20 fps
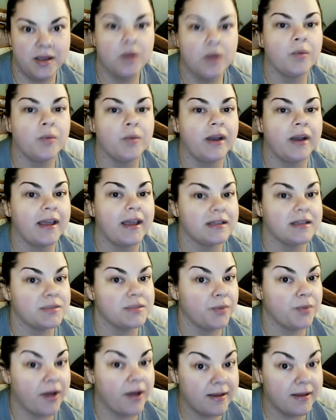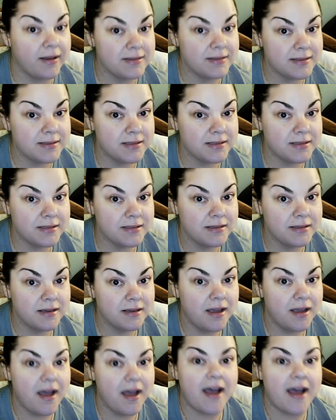When I get depressed,
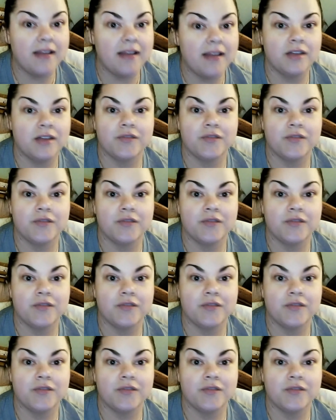I look